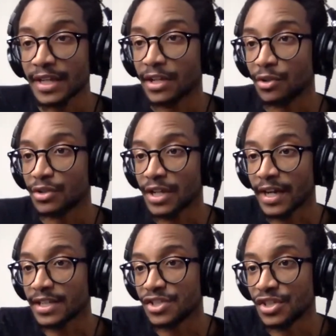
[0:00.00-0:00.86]
and go to
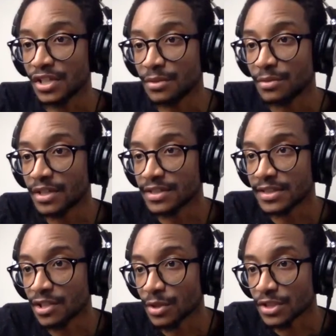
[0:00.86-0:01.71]
IG because
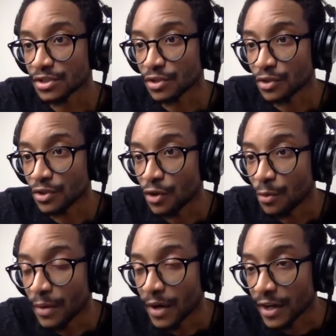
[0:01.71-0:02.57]
these questions are gonna
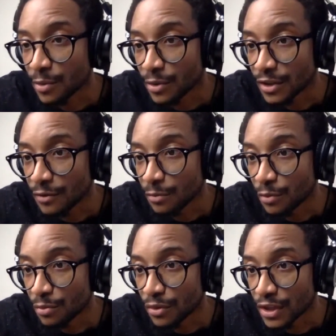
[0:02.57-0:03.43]
go by pretty
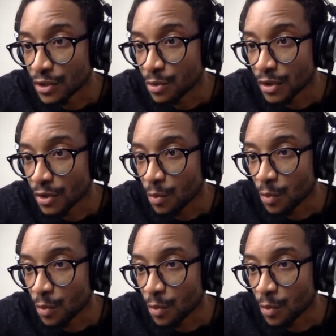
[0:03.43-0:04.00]
quick.